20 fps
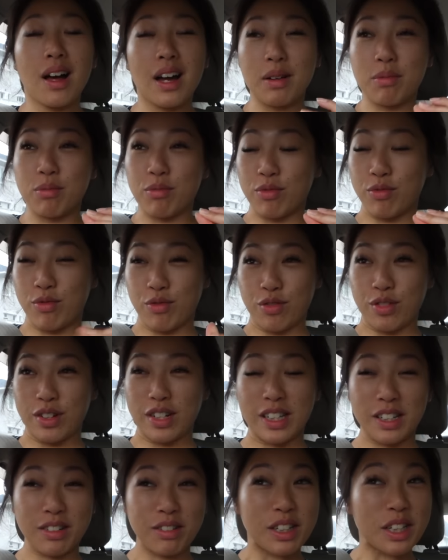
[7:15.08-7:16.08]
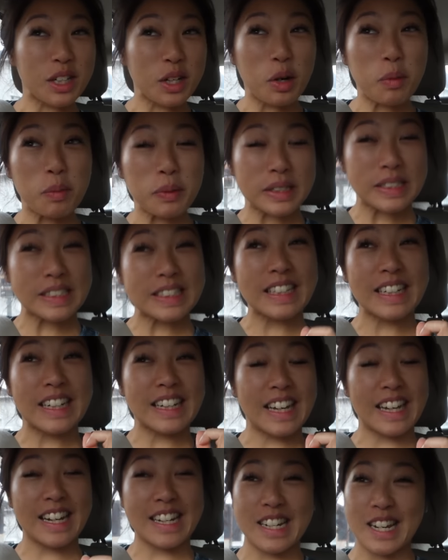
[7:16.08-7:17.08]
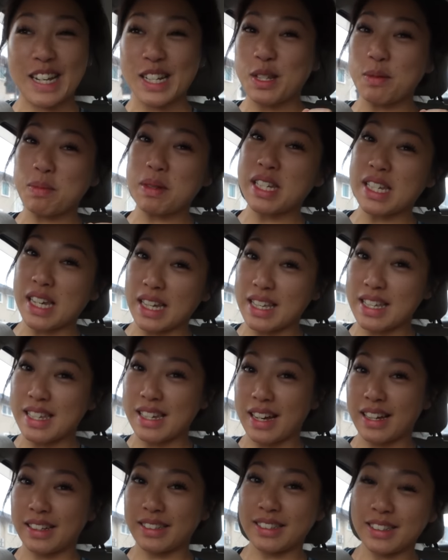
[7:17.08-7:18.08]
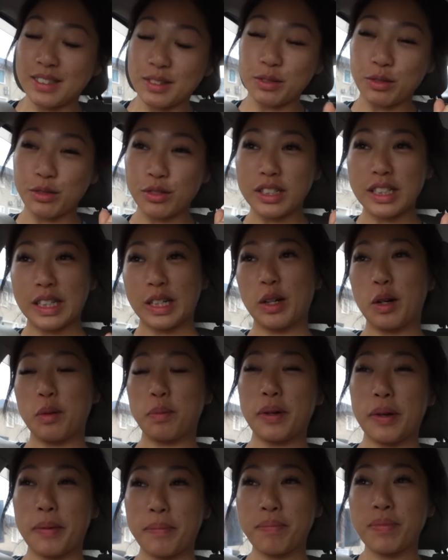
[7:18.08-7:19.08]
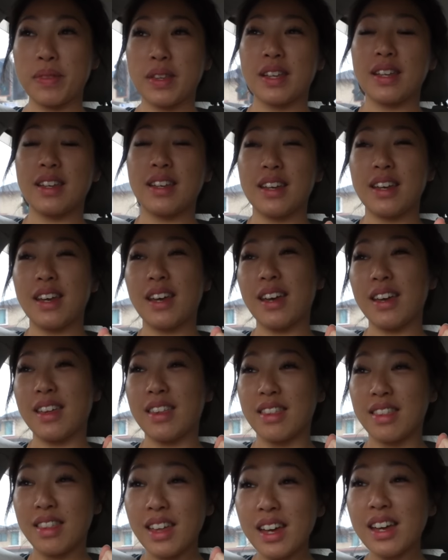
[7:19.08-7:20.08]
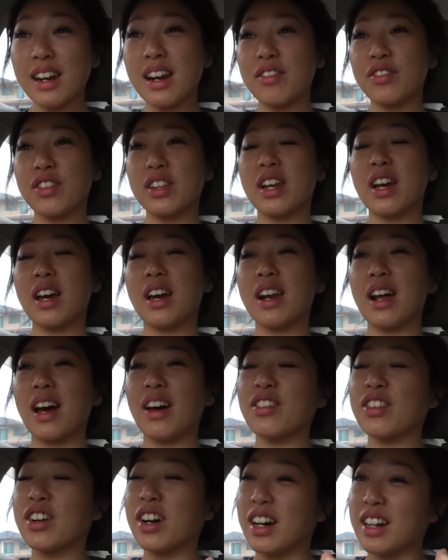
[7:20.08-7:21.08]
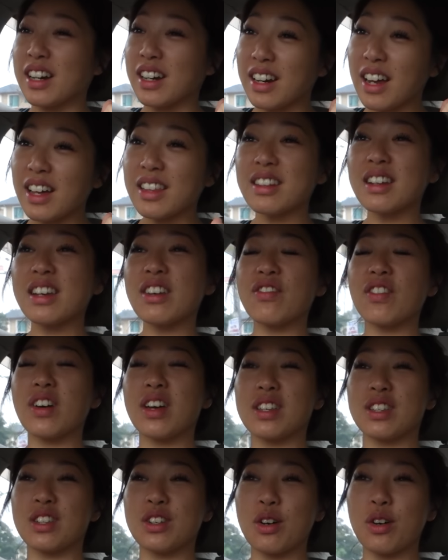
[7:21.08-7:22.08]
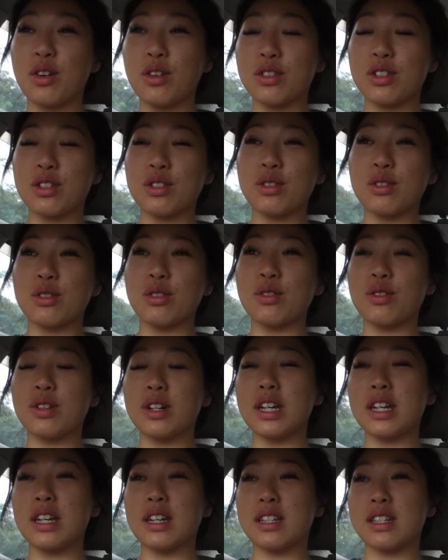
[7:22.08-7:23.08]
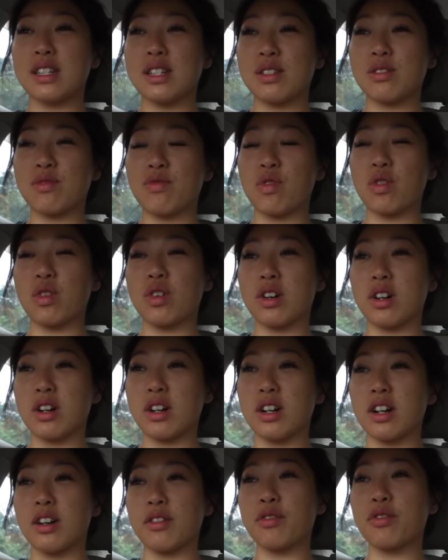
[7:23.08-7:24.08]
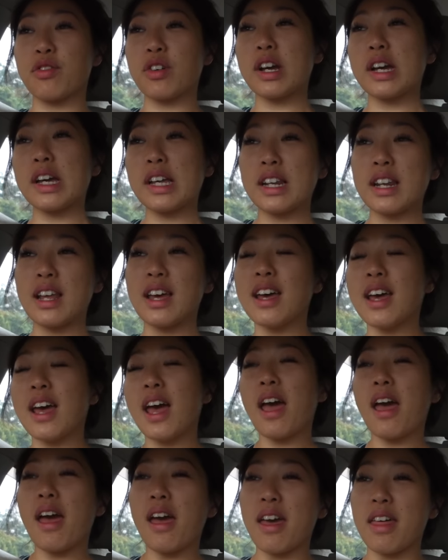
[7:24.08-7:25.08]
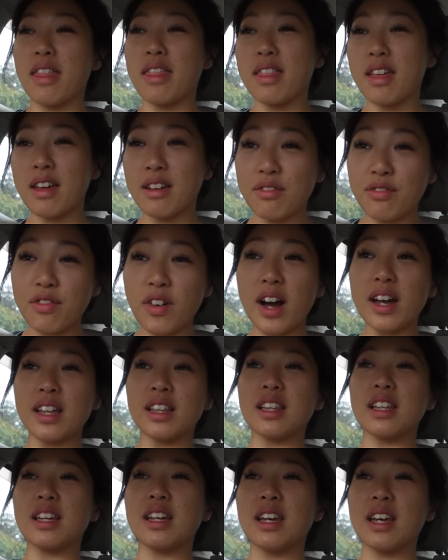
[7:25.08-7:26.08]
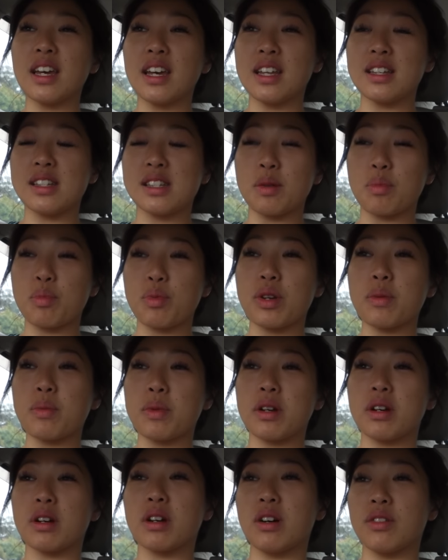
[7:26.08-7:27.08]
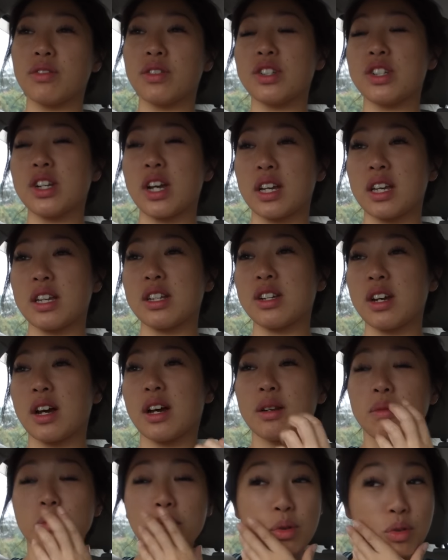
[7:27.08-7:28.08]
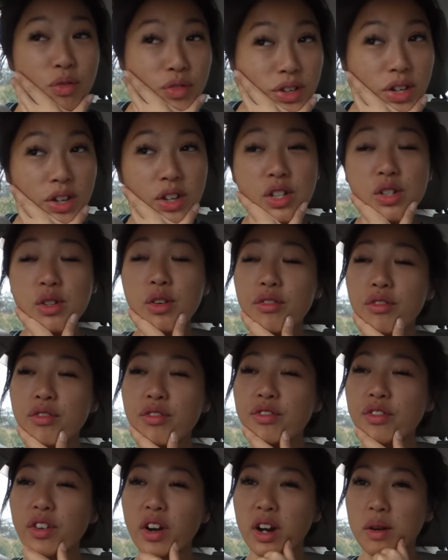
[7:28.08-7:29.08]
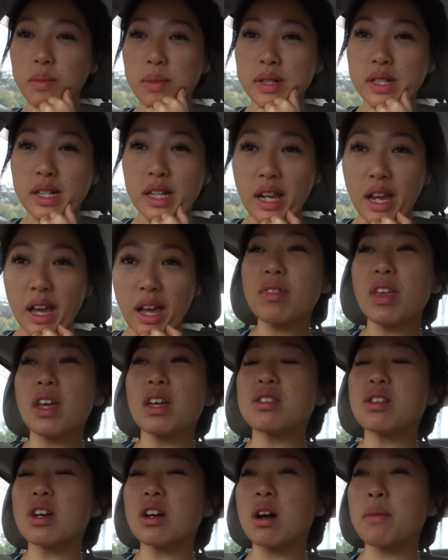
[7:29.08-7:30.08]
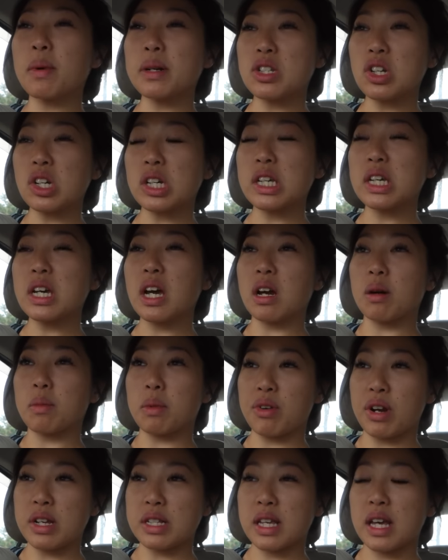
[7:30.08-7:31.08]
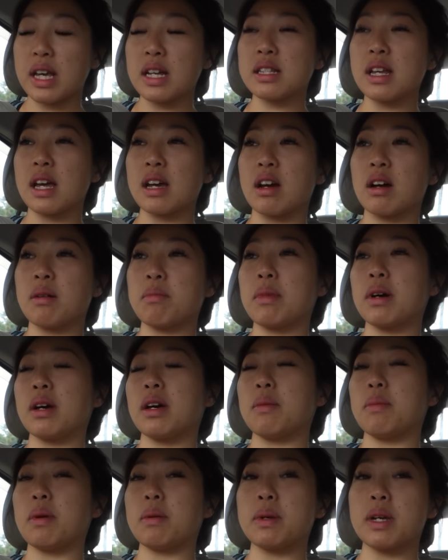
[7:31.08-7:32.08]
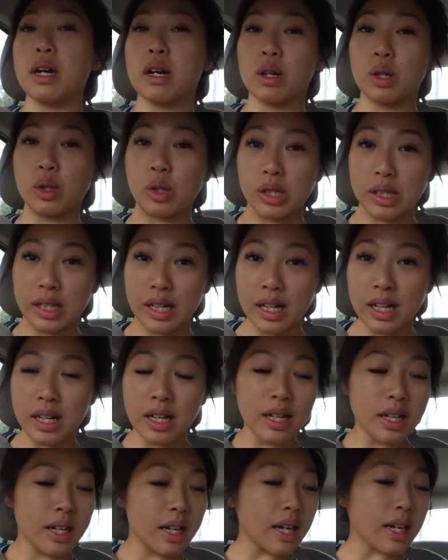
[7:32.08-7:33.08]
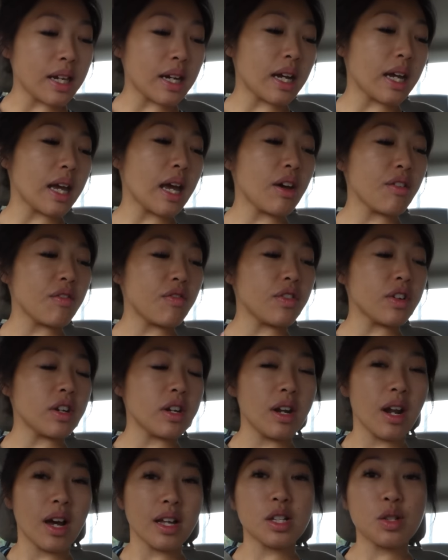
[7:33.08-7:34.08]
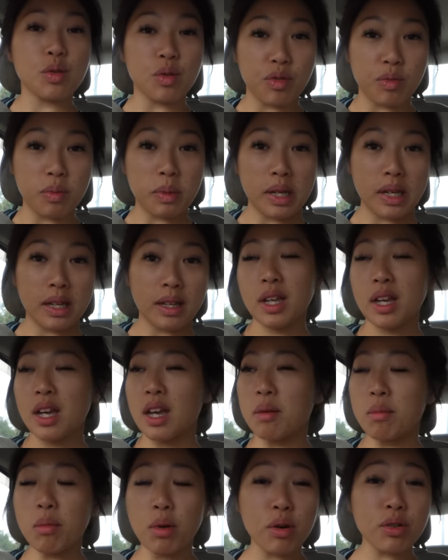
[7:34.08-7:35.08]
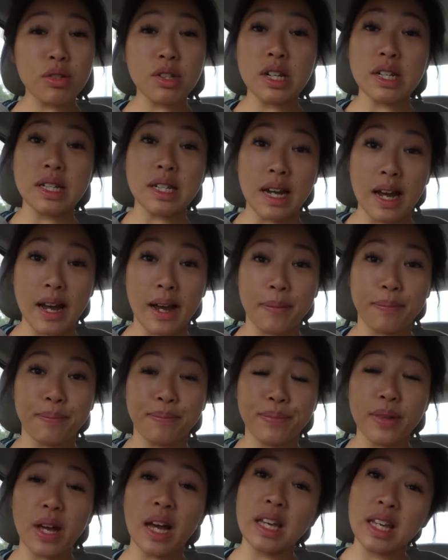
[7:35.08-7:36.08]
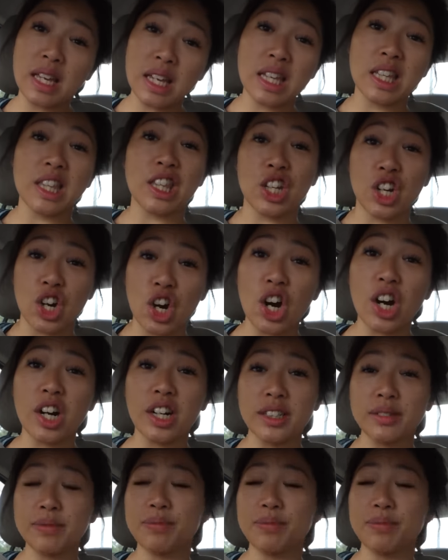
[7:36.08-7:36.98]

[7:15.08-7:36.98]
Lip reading: I'm really, really hoping that I get a chance to meet Jackie Chan. Really hoping. And then after that, I've got another event to go to. It's for a friend. And then finally, it's the premiere of the Jackie Chan movie. So very busy day. So I got my turkey, I got my rice cakes, I got my baby arugula, and I have nuts with me. And most of the time, I eat in the car.